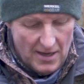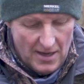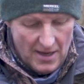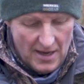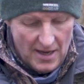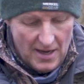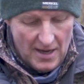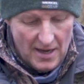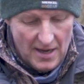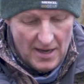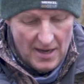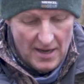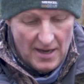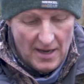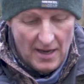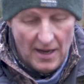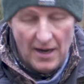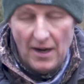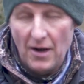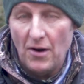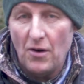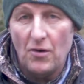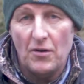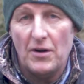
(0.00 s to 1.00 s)

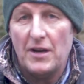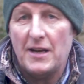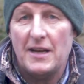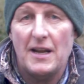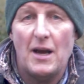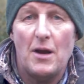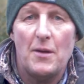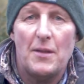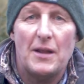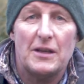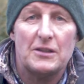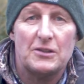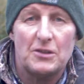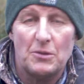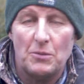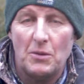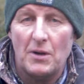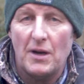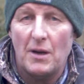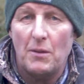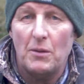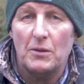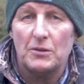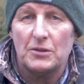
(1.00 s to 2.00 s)
And I already know that's the
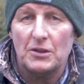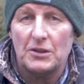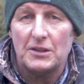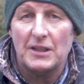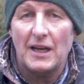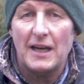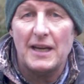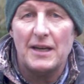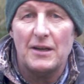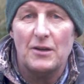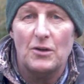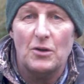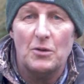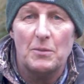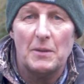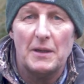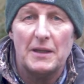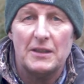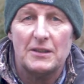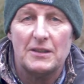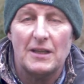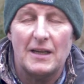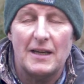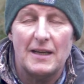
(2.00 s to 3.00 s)
one I want to take
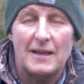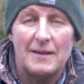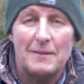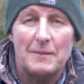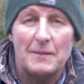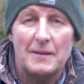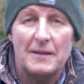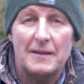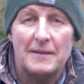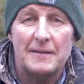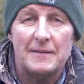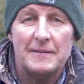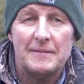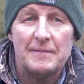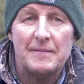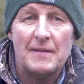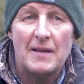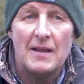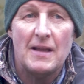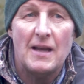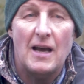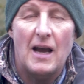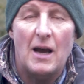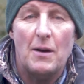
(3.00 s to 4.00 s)
normally. So
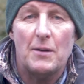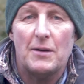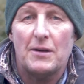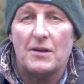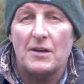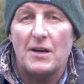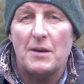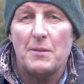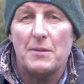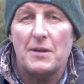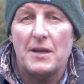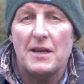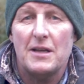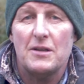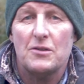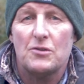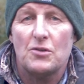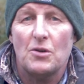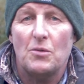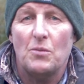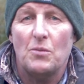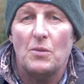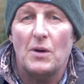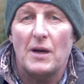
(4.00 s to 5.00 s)
I would agree with it in
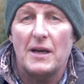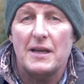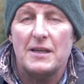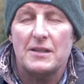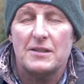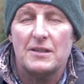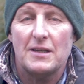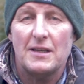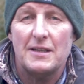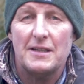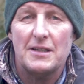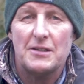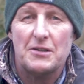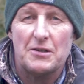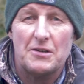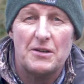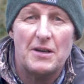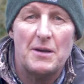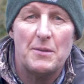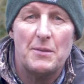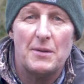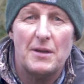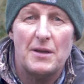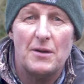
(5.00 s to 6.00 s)
some ways and
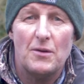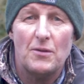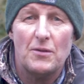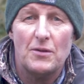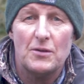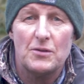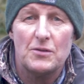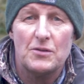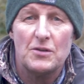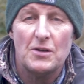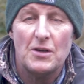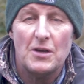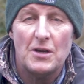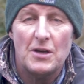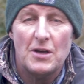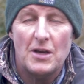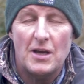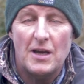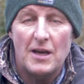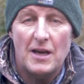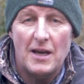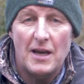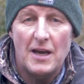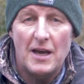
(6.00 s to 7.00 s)
disagree with it in others.
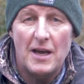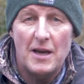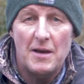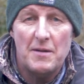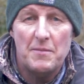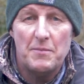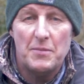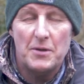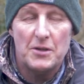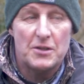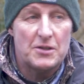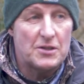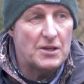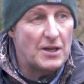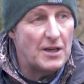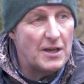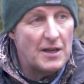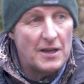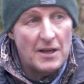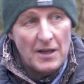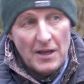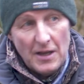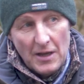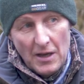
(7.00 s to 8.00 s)
But
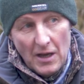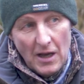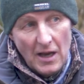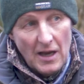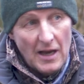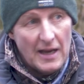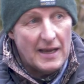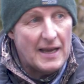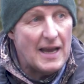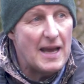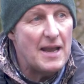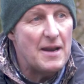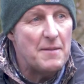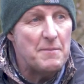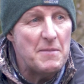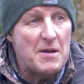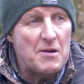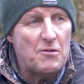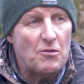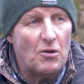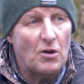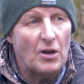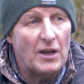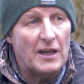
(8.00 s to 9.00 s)
again,
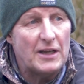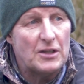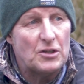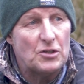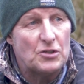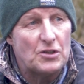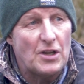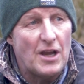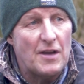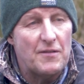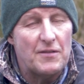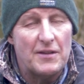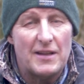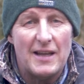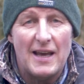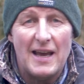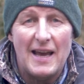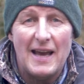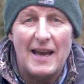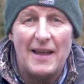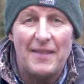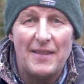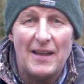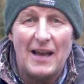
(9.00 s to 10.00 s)
mineral lick just over
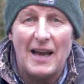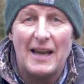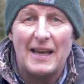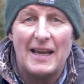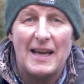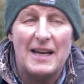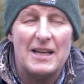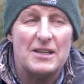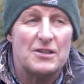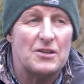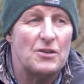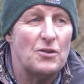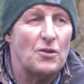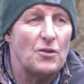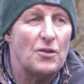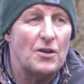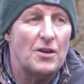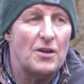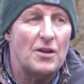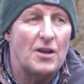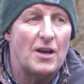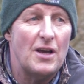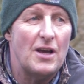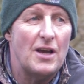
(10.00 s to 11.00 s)
there, and that again is
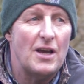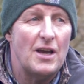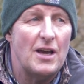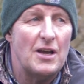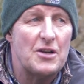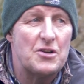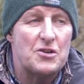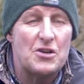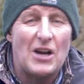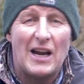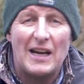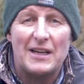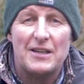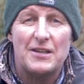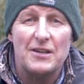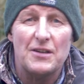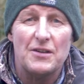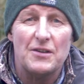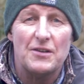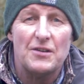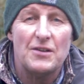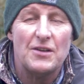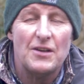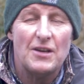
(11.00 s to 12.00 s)
another
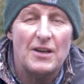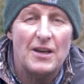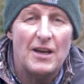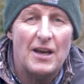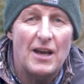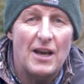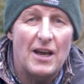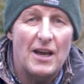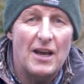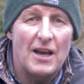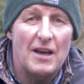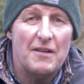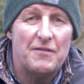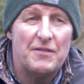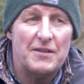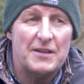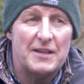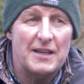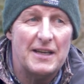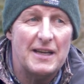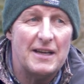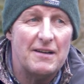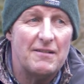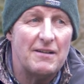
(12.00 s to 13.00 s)
attractant for
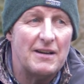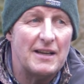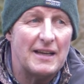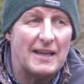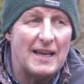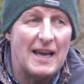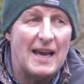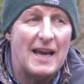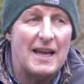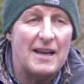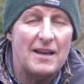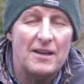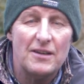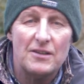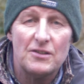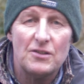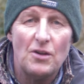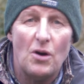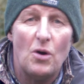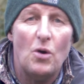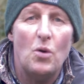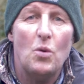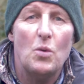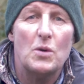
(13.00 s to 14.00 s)
deer. And again, it's
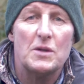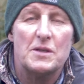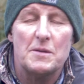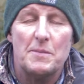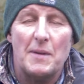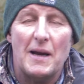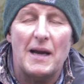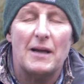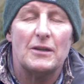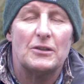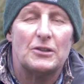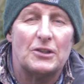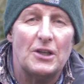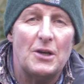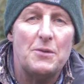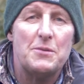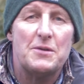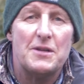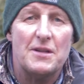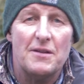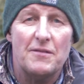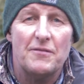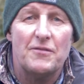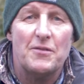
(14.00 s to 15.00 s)
not always about
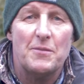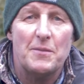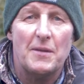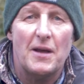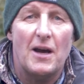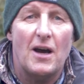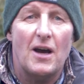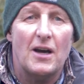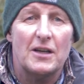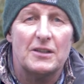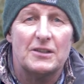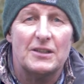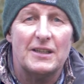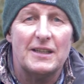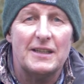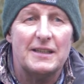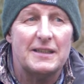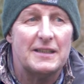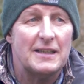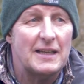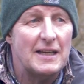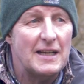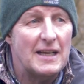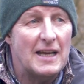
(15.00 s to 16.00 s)
shooting them from the high
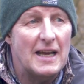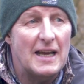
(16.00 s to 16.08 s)
seat.